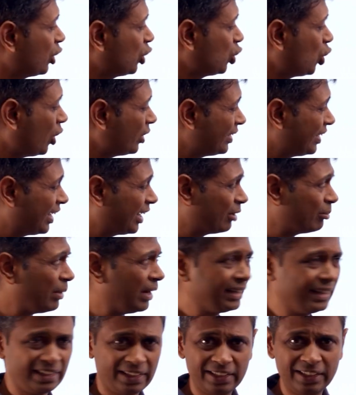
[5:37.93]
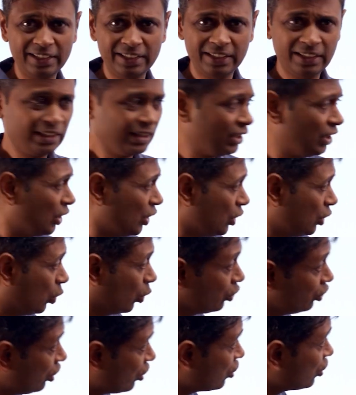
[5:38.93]
not dramatically.
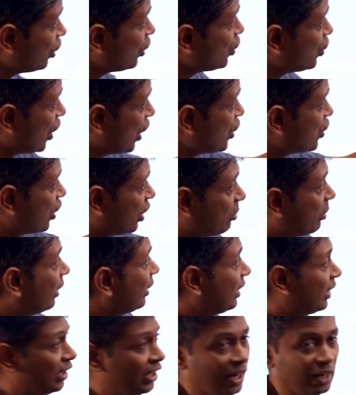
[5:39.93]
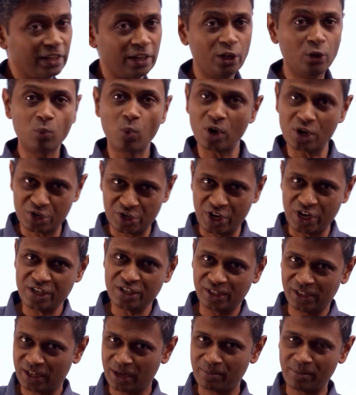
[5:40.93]
This didn't change dramatically. I'll tell you what
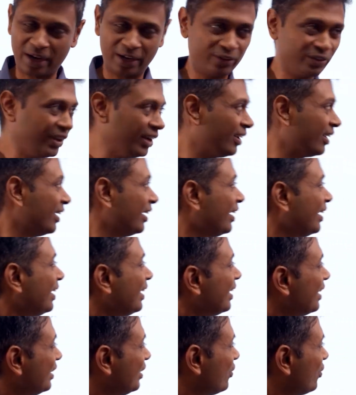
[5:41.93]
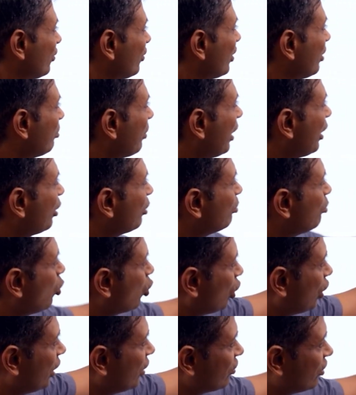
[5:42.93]
changed. I'll come back to that. This has remained
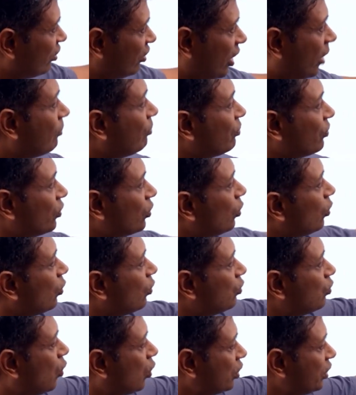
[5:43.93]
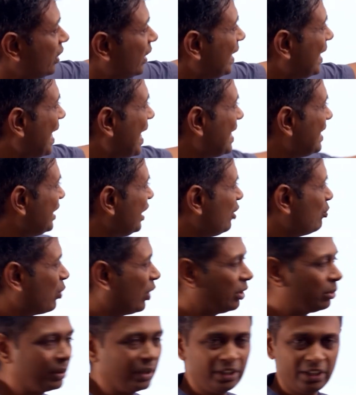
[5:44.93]
more or less the same. So 40, 80,
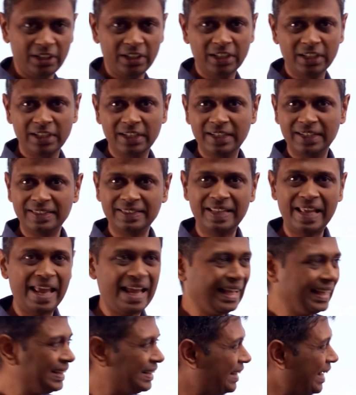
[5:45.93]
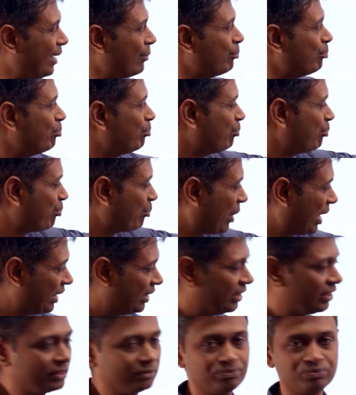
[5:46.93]
120, the exam
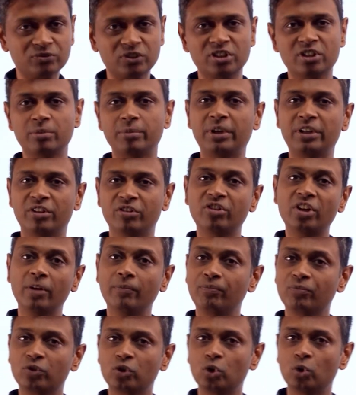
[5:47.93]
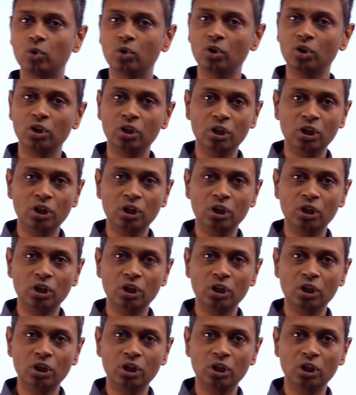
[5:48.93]
pattern remained the same. So